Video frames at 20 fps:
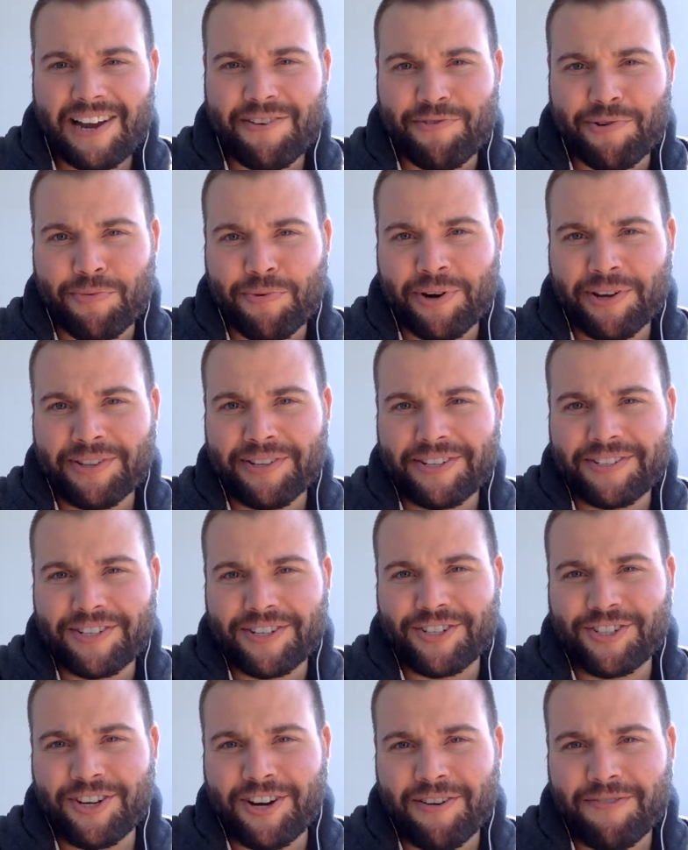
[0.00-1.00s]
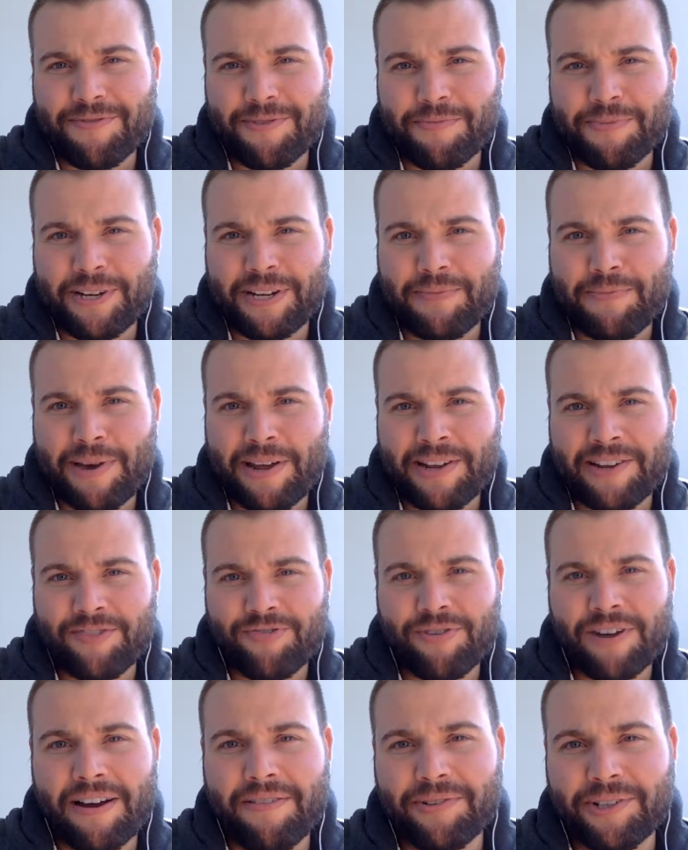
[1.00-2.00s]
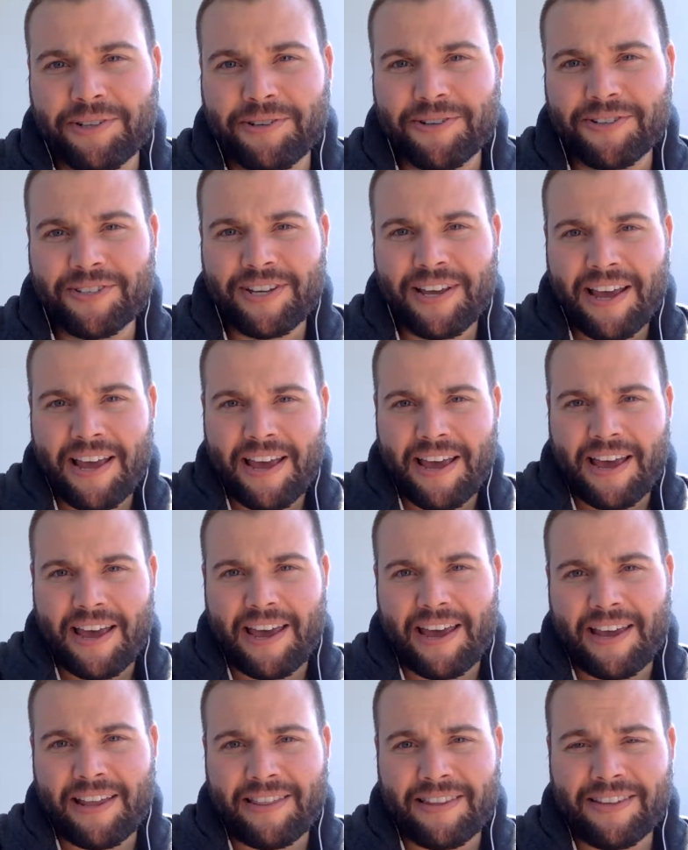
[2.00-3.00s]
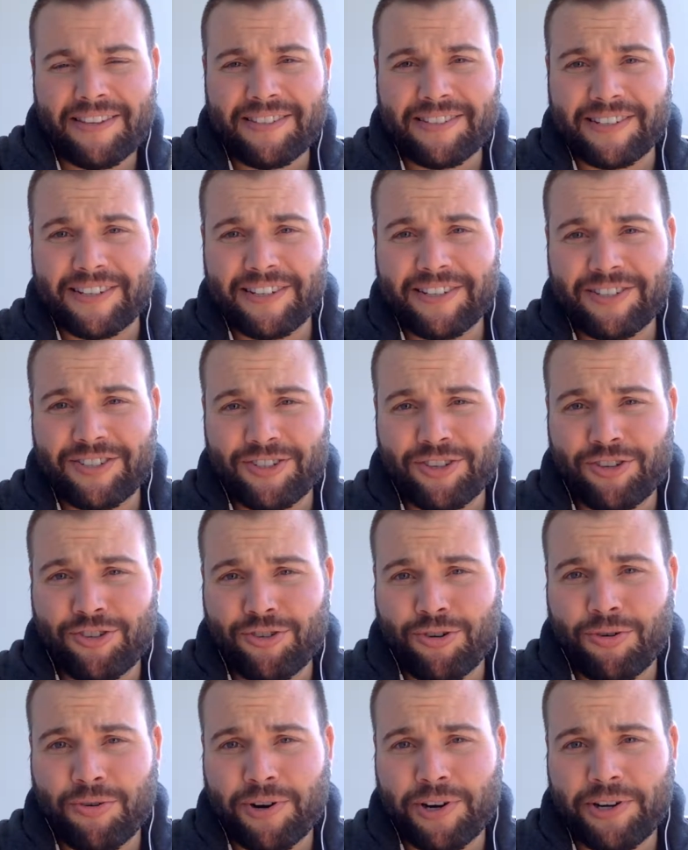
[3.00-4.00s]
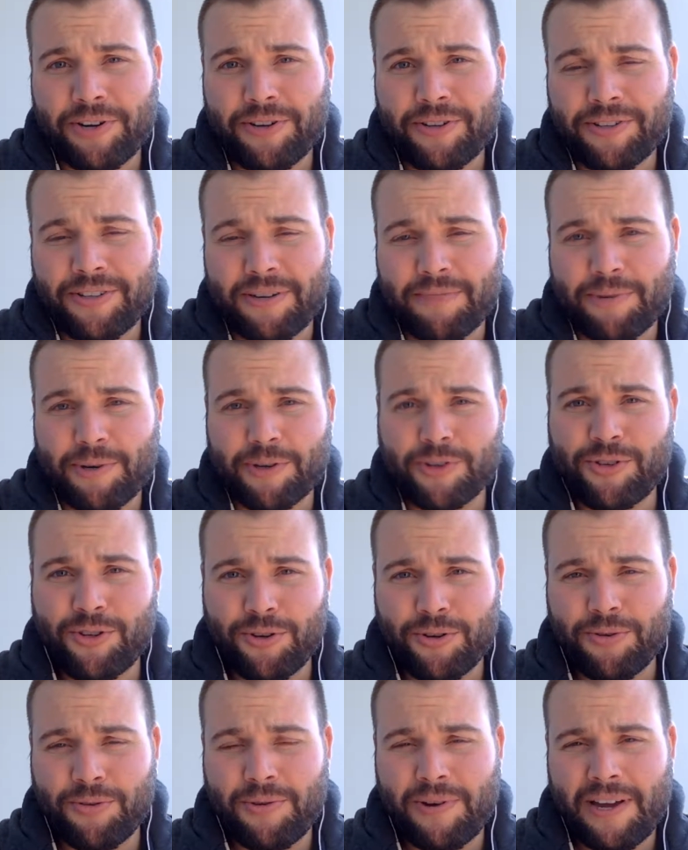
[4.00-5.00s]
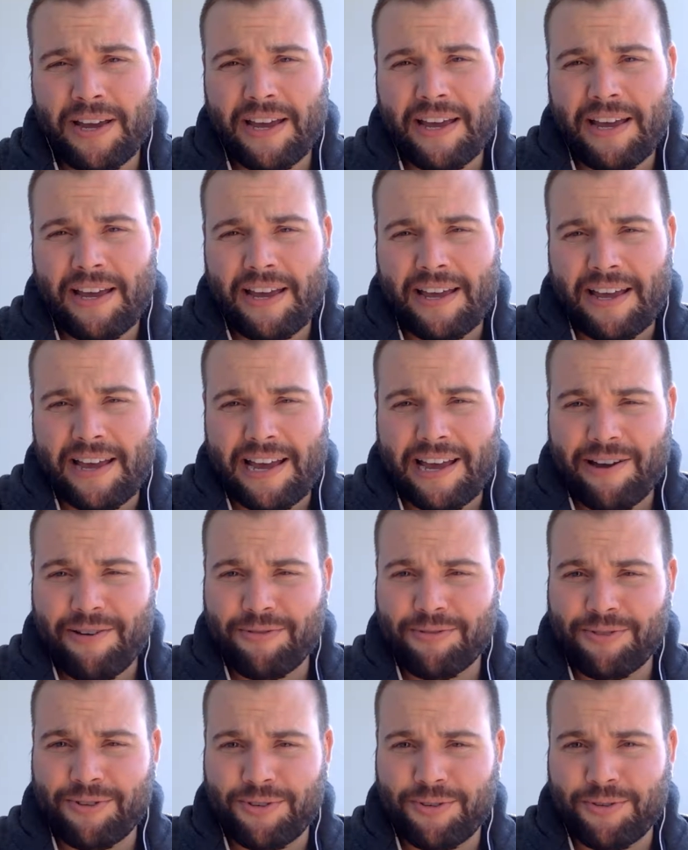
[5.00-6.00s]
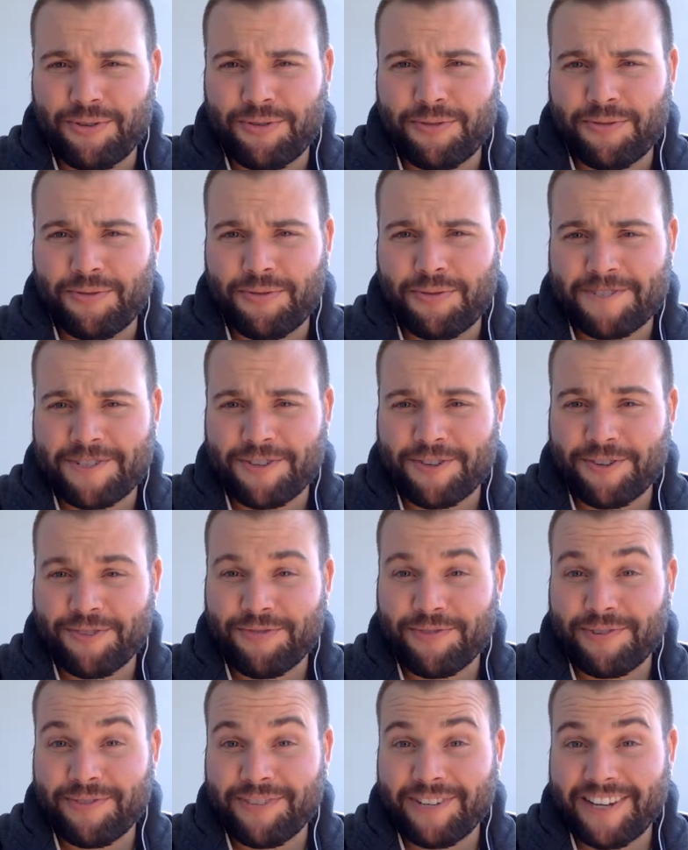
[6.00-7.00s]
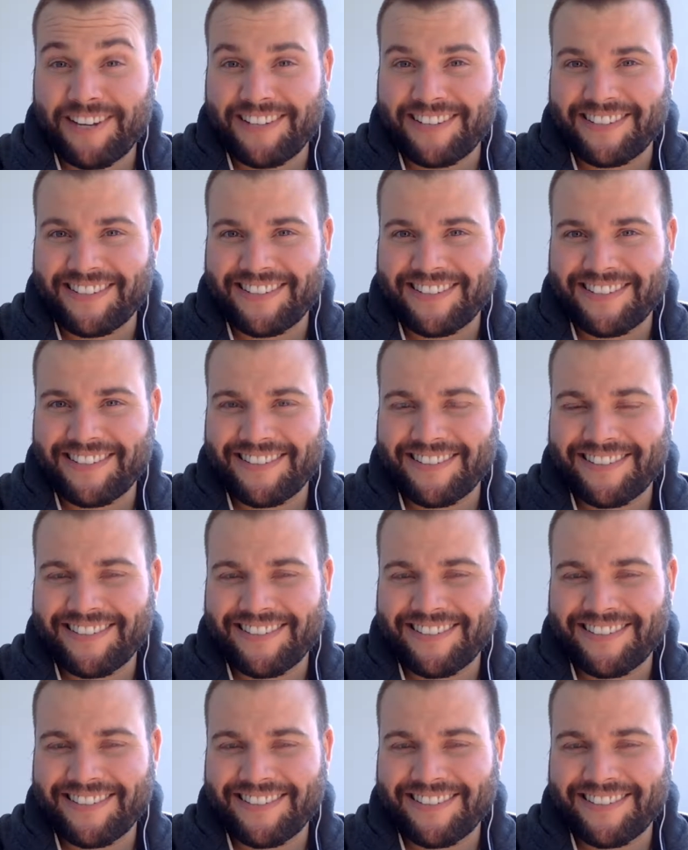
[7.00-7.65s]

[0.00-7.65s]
everyone, this is Tom from Independent Travelers, and this is tutorial number 2, how to search for flights.